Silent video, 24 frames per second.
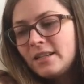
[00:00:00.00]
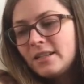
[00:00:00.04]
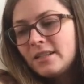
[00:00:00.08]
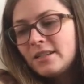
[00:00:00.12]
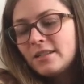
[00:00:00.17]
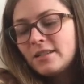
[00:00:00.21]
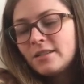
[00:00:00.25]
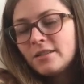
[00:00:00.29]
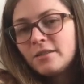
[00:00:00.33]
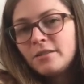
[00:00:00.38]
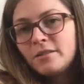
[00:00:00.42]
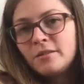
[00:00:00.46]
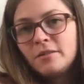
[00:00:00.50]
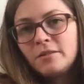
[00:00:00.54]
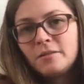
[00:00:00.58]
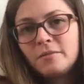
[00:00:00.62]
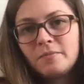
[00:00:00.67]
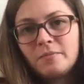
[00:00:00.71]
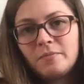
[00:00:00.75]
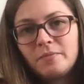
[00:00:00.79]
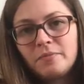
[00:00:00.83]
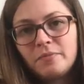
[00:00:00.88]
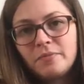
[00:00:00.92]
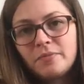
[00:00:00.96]
So
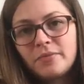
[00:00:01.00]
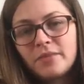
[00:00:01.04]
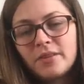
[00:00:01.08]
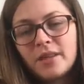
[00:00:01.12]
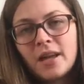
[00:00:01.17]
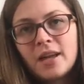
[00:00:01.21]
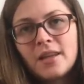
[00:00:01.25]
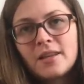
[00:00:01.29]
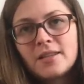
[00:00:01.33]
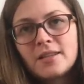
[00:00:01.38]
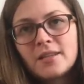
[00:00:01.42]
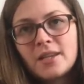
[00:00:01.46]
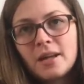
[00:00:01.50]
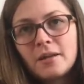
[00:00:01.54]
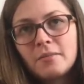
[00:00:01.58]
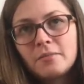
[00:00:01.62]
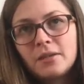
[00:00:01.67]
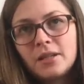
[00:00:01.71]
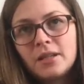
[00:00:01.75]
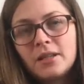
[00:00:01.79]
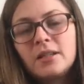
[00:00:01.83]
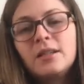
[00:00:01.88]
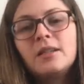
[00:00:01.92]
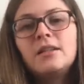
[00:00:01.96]
that is
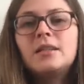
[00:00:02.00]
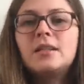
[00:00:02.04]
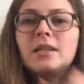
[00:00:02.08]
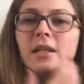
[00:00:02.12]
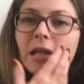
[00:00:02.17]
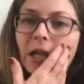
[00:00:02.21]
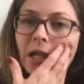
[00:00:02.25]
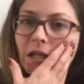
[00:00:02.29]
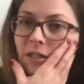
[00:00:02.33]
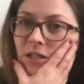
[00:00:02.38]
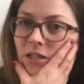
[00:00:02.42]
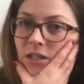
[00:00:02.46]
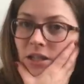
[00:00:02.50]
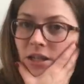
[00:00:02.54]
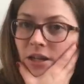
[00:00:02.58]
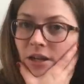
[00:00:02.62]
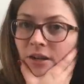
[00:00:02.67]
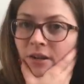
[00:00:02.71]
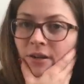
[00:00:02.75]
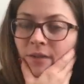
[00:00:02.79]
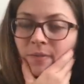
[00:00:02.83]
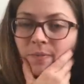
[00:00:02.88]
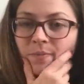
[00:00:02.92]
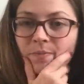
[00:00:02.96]
happening next
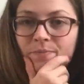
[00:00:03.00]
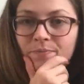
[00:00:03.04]
year,